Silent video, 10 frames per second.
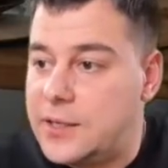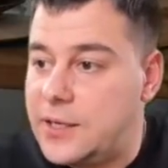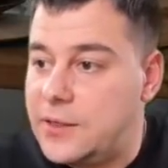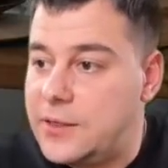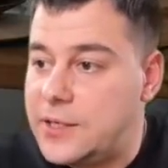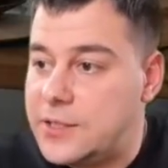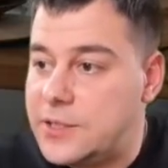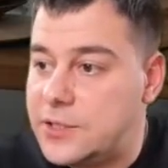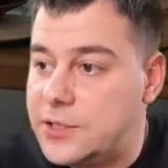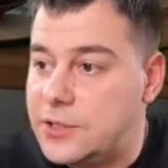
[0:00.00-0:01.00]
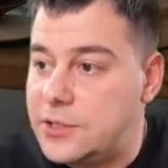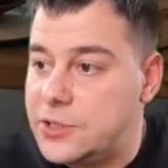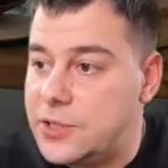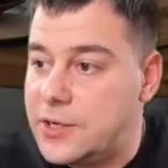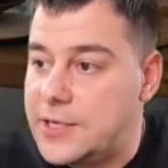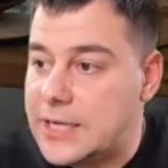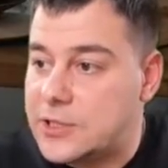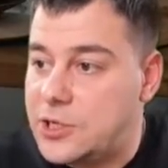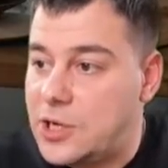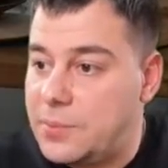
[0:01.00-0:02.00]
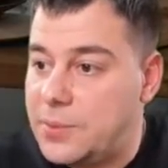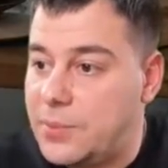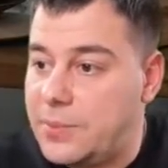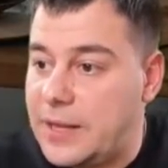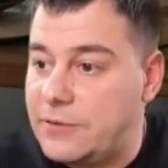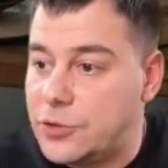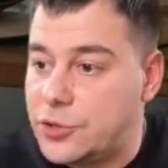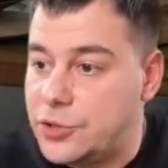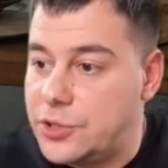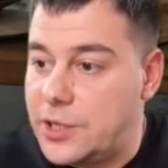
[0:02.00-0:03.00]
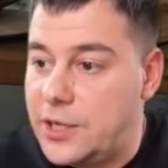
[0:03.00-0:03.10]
in this you see the desktop and mobile version.